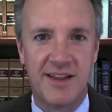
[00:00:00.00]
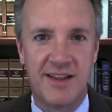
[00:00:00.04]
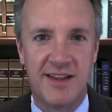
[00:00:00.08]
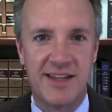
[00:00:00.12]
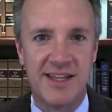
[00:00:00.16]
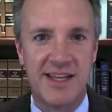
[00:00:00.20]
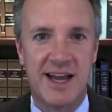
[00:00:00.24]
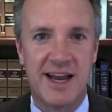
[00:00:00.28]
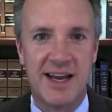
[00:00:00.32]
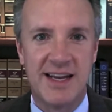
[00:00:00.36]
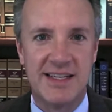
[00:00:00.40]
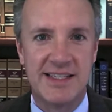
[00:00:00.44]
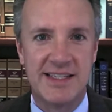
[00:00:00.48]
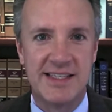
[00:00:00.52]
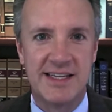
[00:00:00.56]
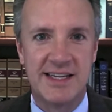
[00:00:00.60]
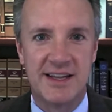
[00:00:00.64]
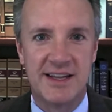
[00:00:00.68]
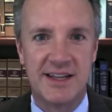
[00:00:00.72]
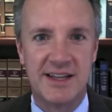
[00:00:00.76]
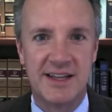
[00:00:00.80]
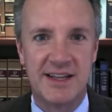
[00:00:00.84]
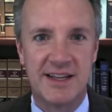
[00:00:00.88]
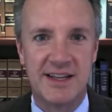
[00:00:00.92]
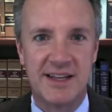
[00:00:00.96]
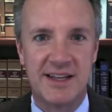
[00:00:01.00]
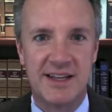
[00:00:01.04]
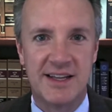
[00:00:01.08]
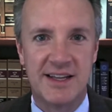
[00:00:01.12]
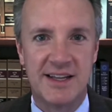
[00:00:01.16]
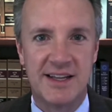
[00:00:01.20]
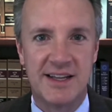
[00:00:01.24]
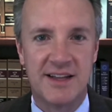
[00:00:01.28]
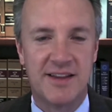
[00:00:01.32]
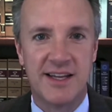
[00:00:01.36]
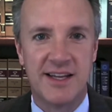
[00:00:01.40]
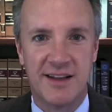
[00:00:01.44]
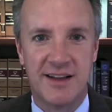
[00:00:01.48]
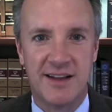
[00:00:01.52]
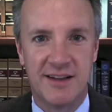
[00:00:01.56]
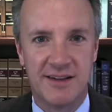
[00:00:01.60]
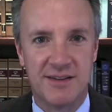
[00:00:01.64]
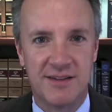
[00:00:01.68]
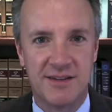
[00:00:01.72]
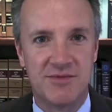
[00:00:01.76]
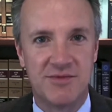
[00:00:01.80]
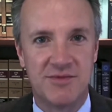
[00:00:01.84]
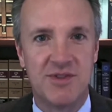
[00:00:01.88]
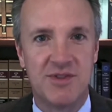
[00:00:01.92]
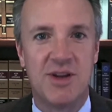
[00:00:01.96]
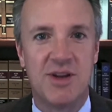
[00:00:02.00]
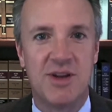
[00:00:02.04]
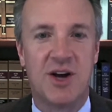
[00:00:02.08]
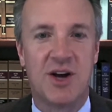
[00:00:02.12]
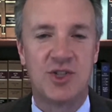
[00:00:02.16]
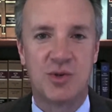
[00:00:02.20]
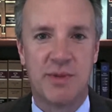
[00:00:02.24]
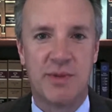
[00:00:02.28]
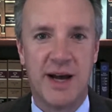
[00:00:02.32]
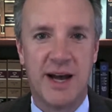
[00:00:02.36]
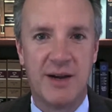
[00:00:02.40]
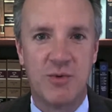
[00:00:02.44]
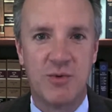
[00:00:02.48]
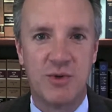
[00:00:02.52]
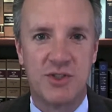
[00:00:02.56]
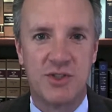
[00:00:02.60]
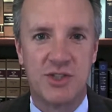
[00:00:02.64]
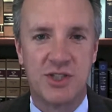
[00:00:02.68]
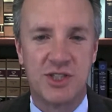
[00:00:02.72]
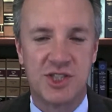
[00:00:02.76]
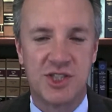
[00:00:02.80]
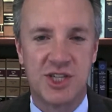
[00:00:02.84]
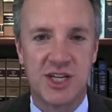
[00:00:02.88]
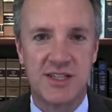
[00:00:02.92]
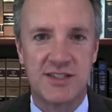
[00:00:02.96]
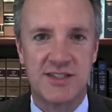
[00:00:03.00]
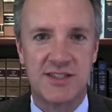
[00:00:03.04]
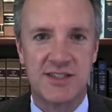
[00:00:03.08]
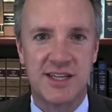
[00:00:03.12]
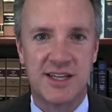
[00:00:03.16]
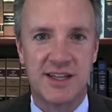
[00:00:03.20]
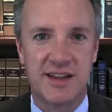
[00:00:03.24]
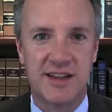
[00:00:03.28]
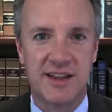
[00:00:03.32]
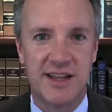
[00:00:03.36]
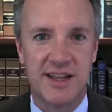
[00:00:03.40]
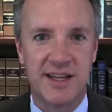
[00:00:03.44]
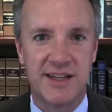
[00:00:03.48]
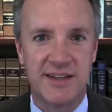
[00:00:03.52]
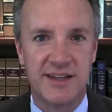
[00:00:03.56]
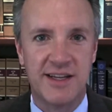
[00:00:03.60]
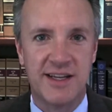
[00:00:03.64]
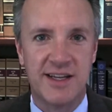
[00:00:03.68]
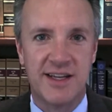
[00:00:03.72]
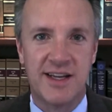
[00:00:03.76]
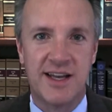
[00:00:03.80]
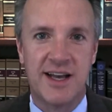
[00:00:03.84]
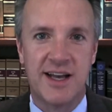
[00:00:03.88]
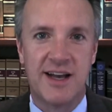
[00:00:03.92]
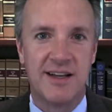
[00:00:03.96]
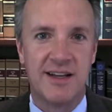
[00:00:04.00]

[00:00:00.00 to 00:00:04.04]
the idea that Hunter Biden was suggesting that